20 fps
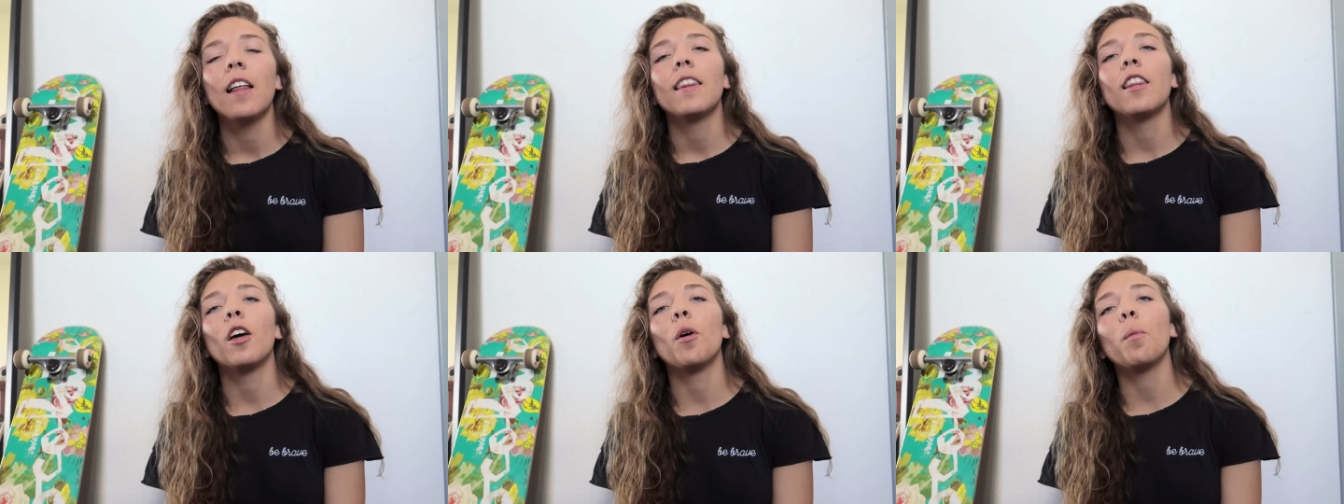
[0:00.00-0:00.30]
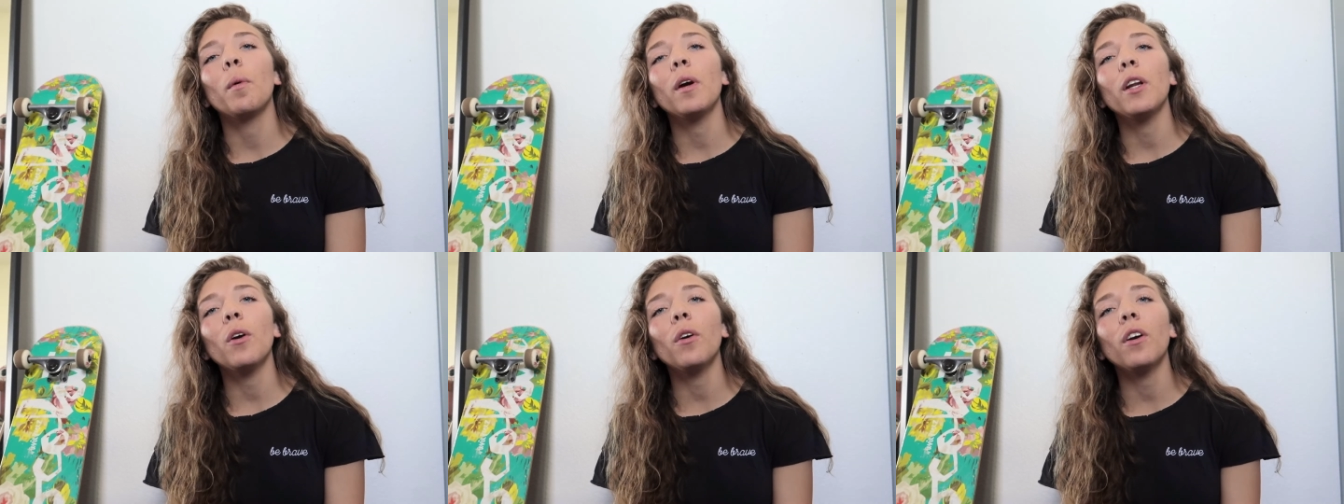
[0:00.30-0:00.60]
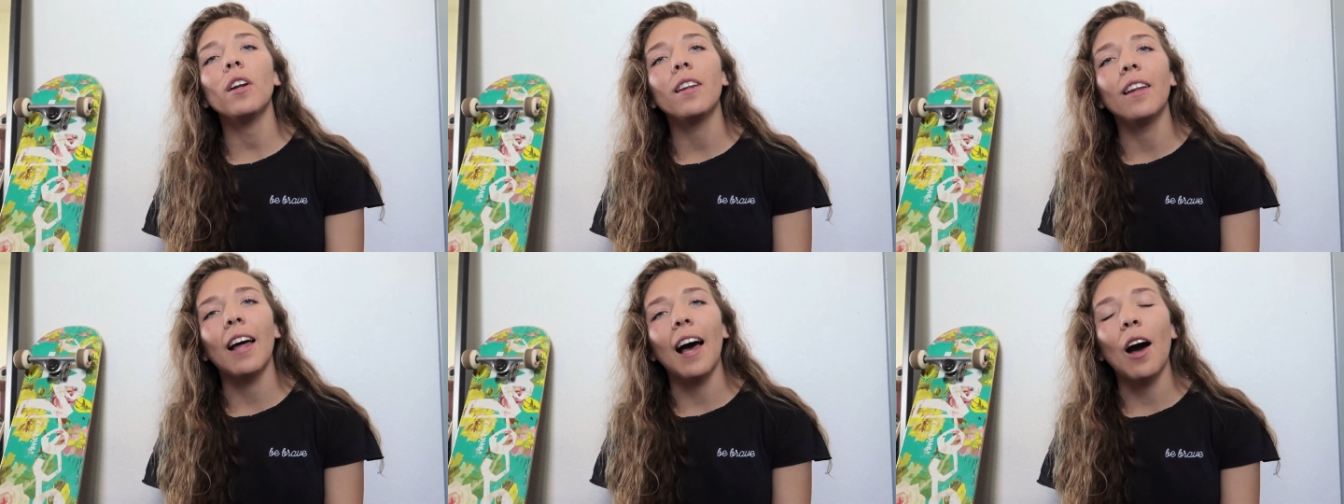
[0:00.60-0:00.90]
that we
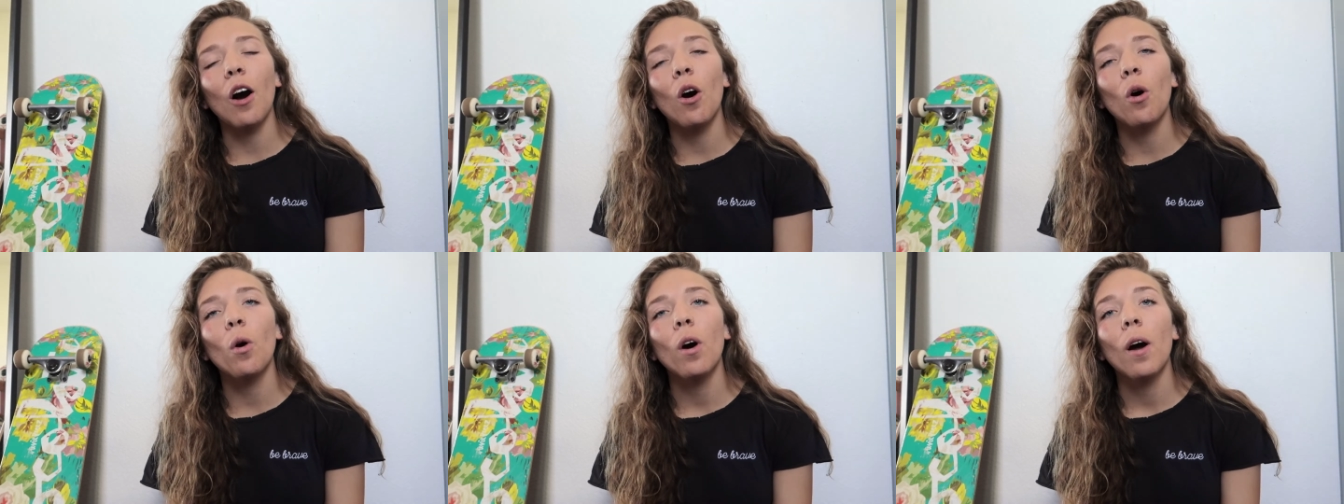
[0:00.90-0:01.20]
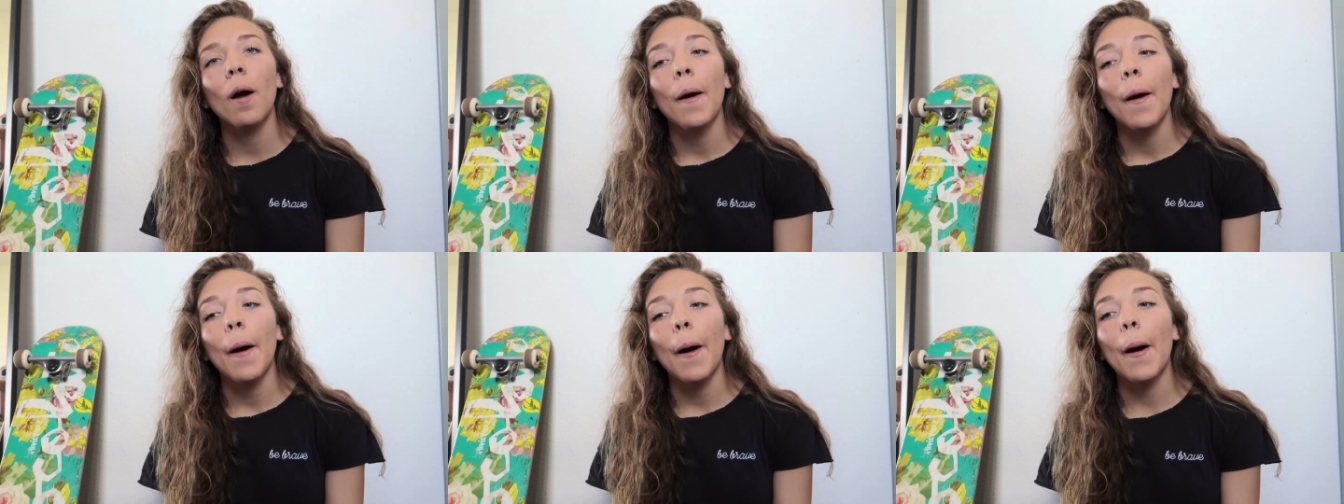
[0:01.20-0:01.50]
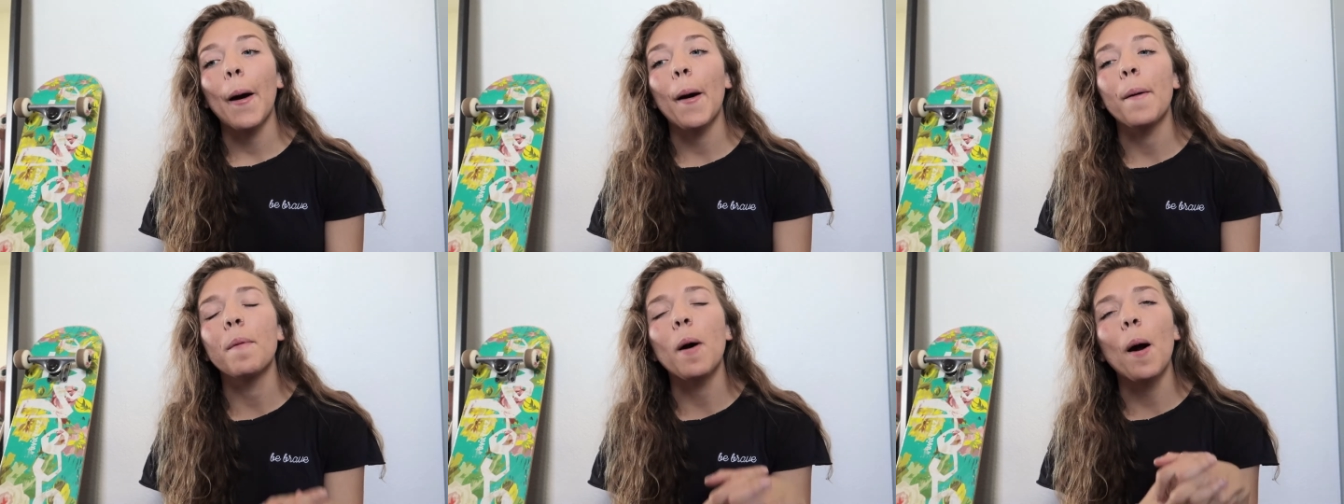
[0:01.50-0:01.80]
don't allow
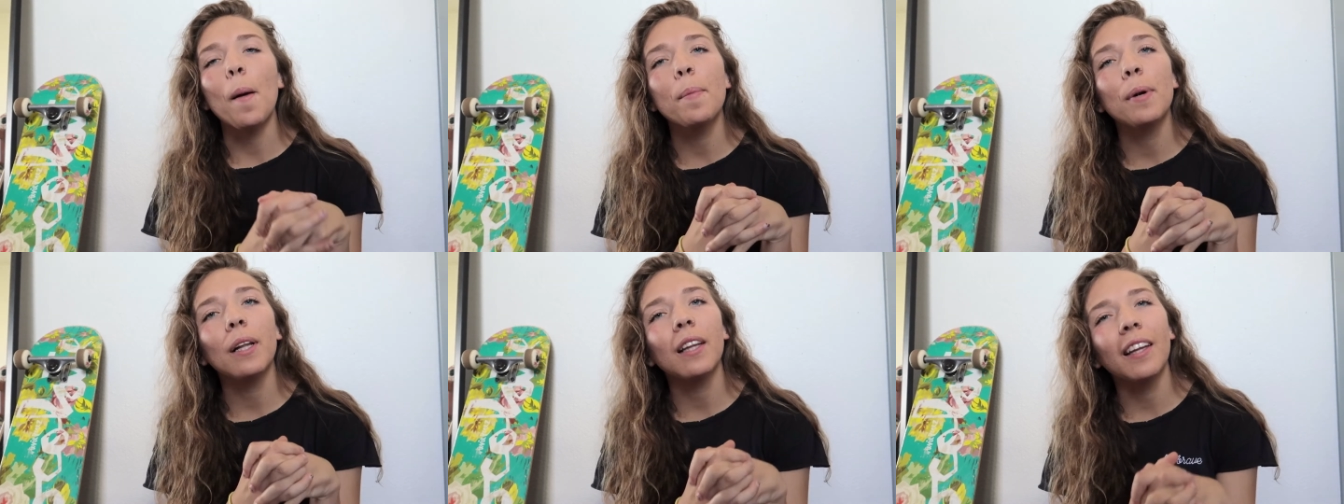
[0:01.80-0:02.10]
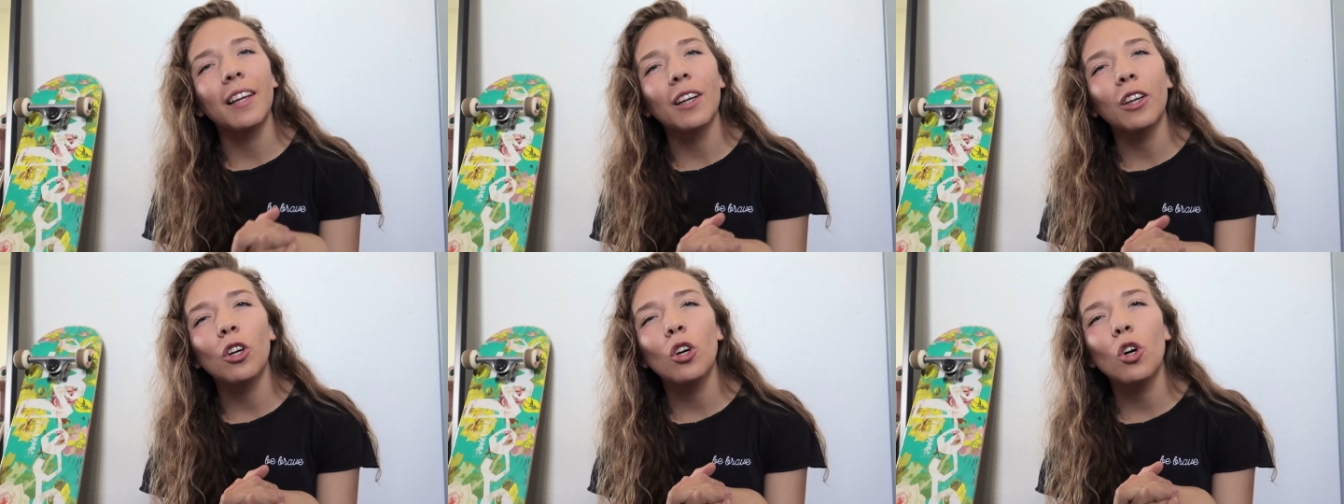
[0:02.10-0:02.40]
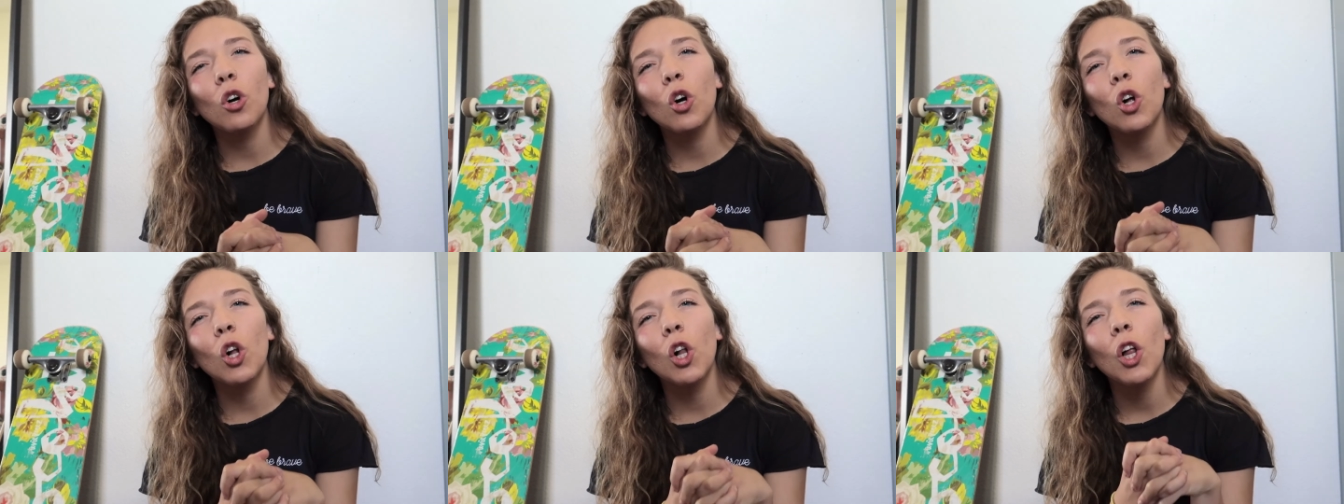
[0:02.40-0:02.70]
our
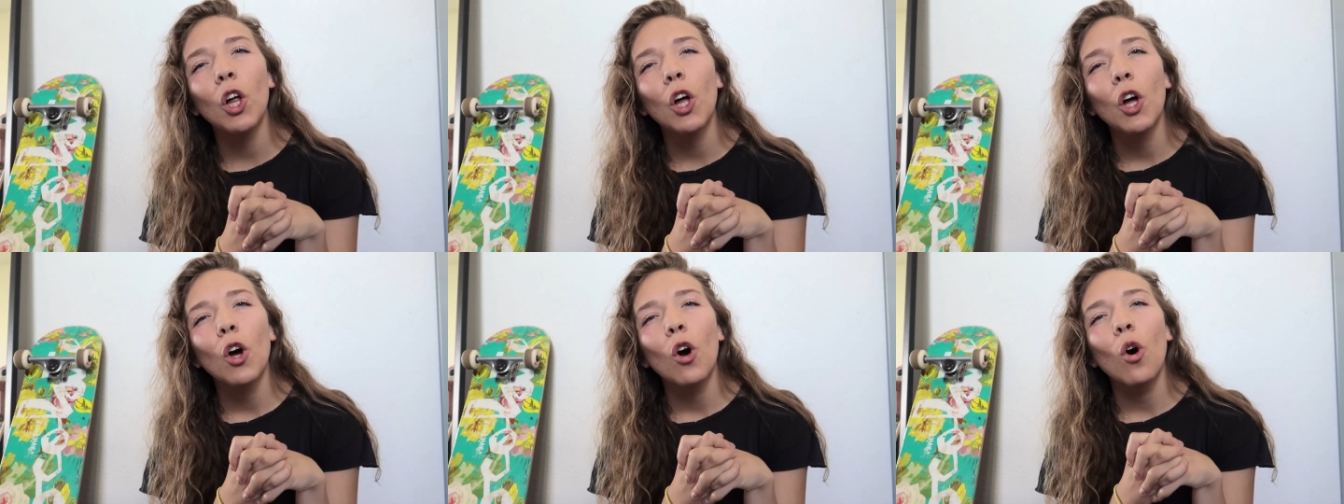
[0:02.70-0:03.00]
political